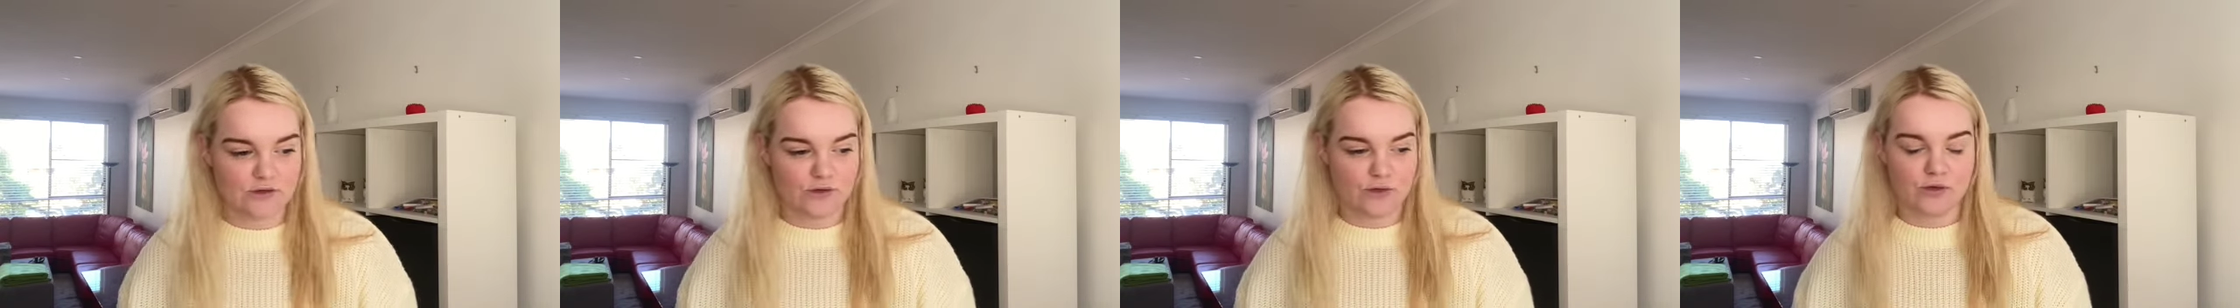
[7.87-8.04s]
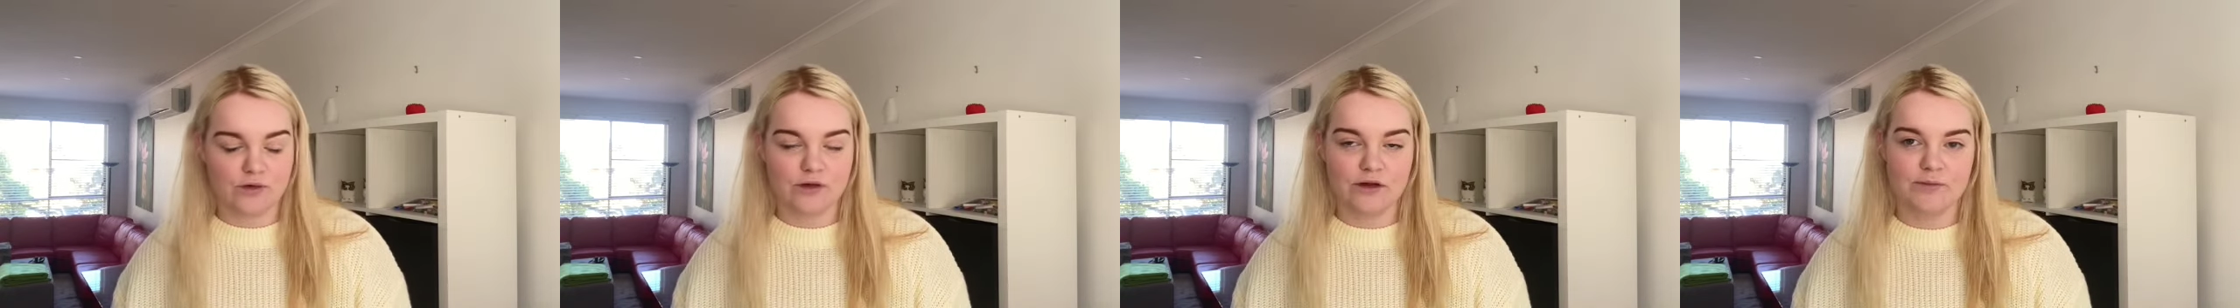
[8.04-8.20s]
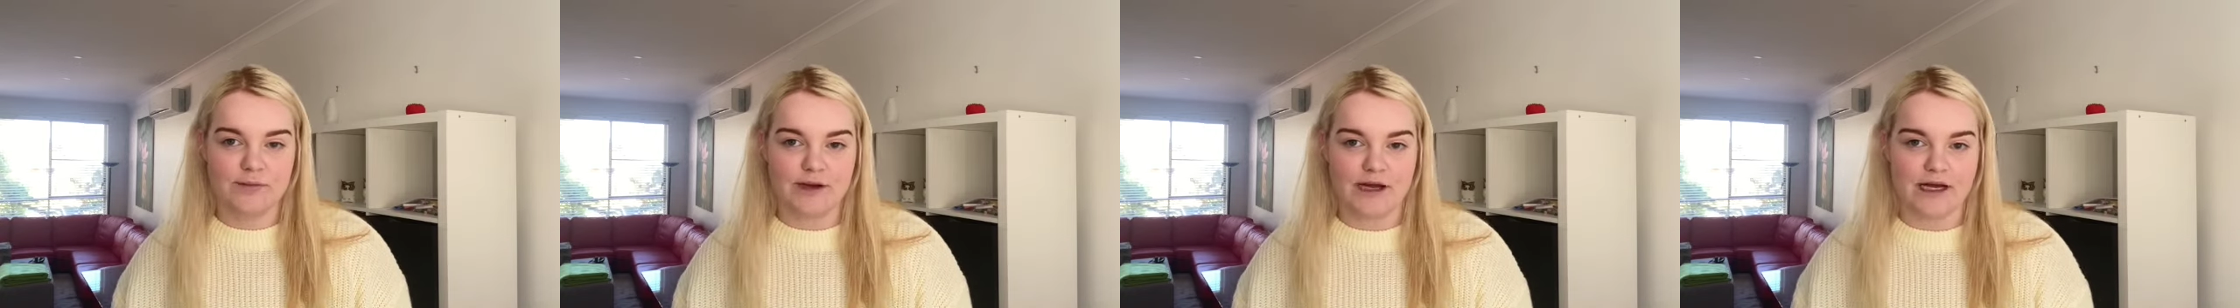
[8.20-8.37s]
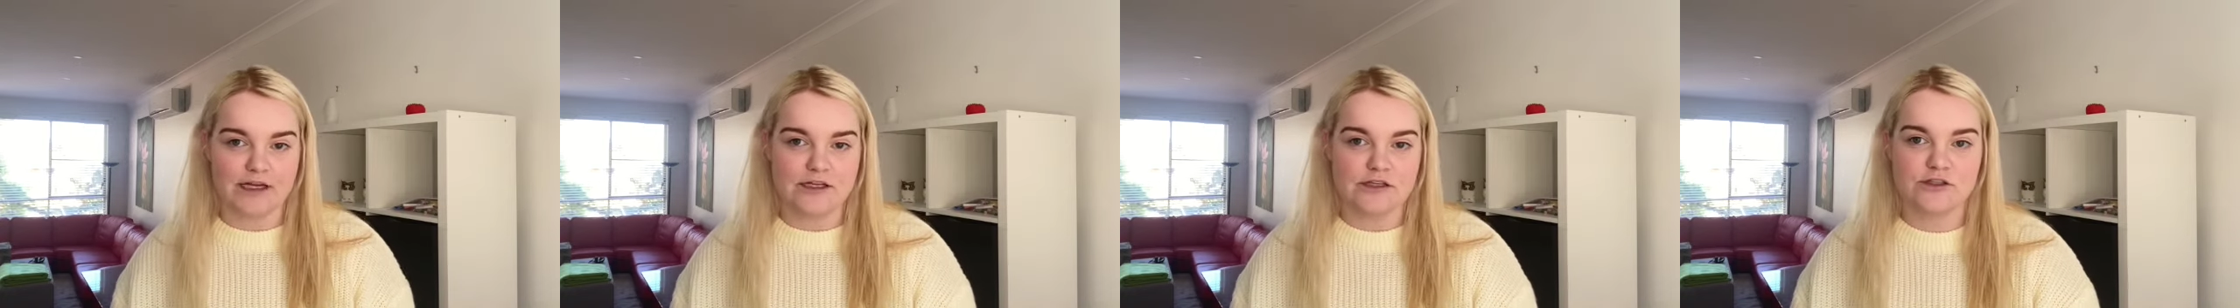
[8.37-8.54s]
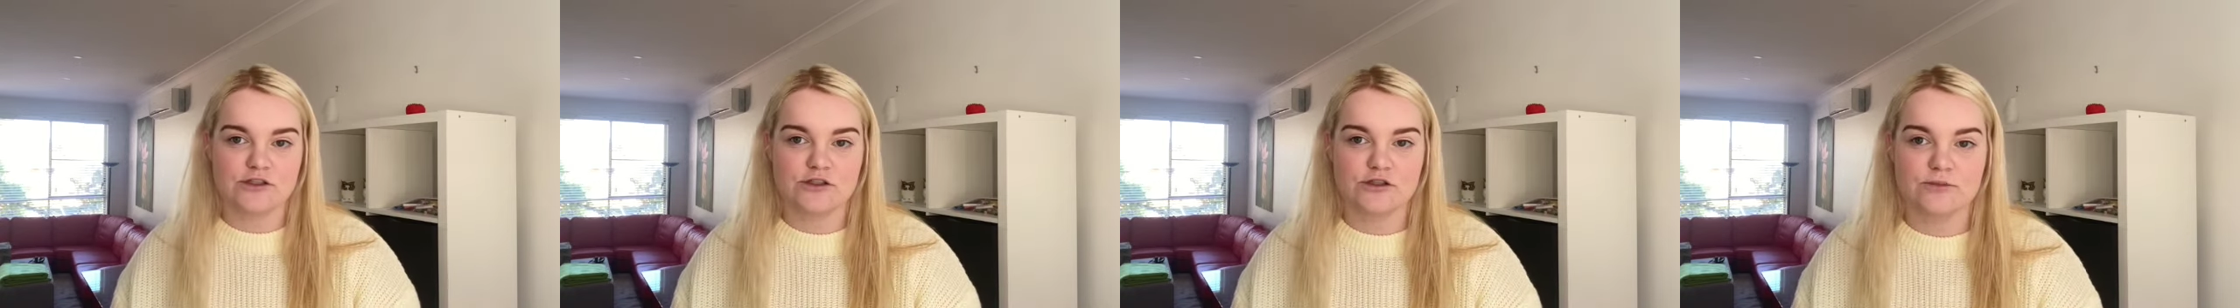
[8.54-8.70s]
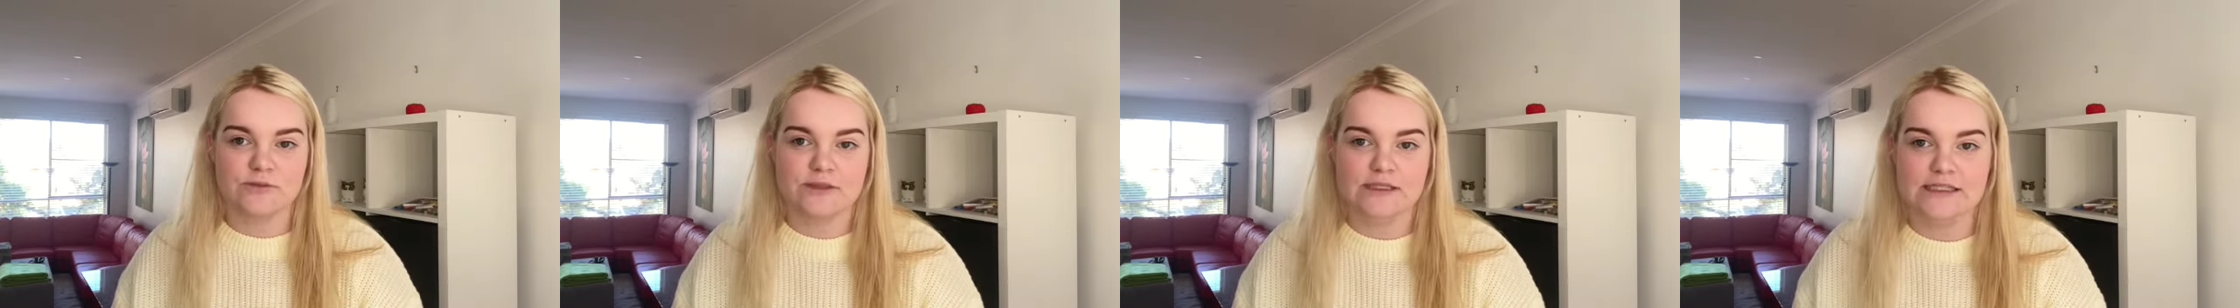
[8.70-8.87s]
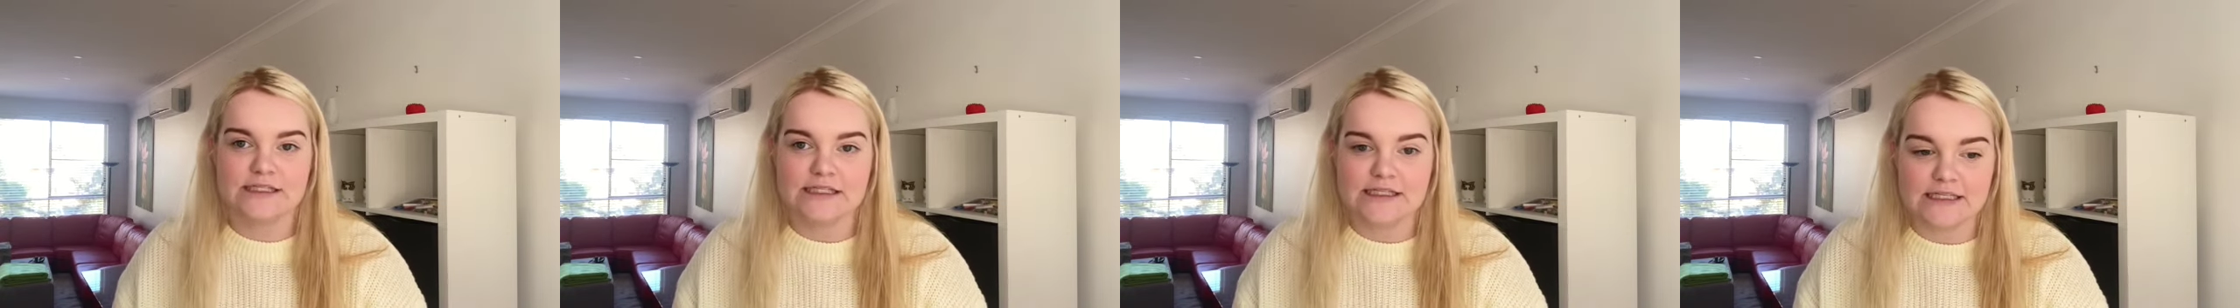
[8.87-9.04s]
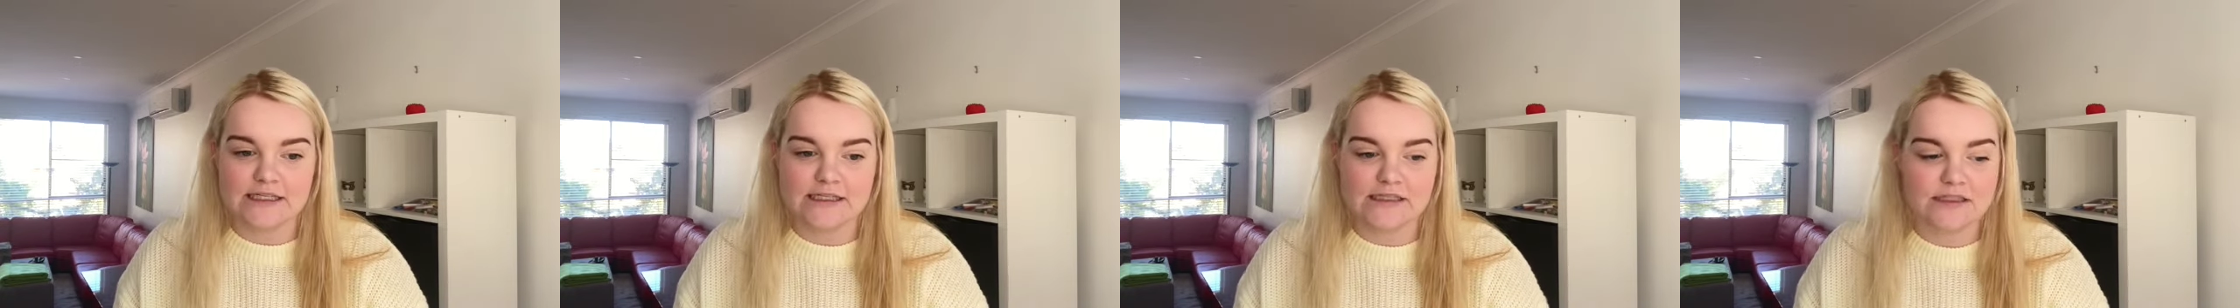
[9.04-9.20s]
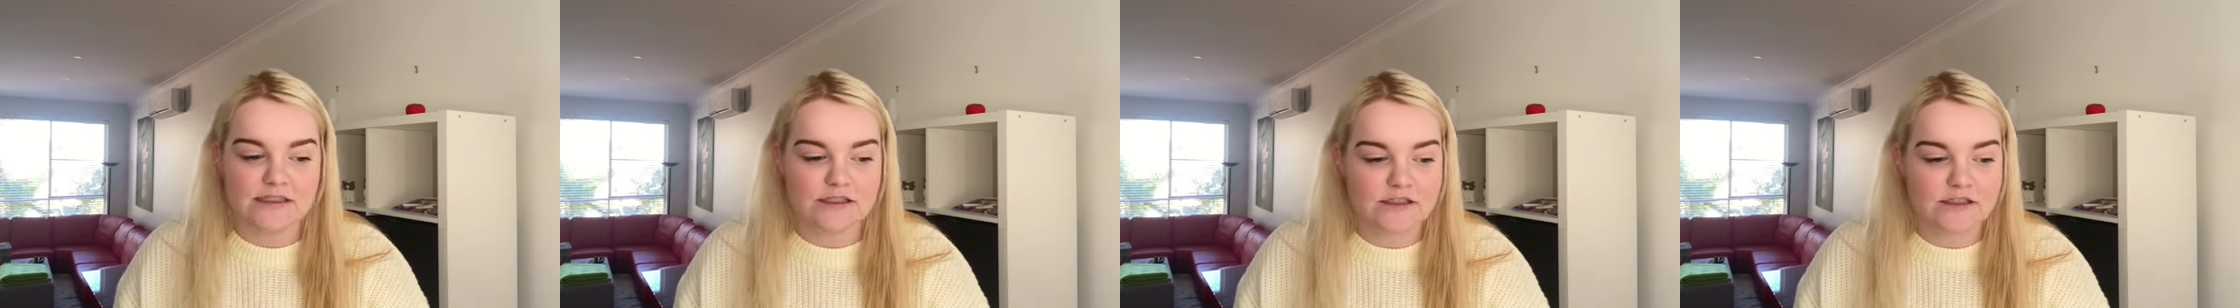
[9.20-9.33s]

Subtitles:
all about Super 6,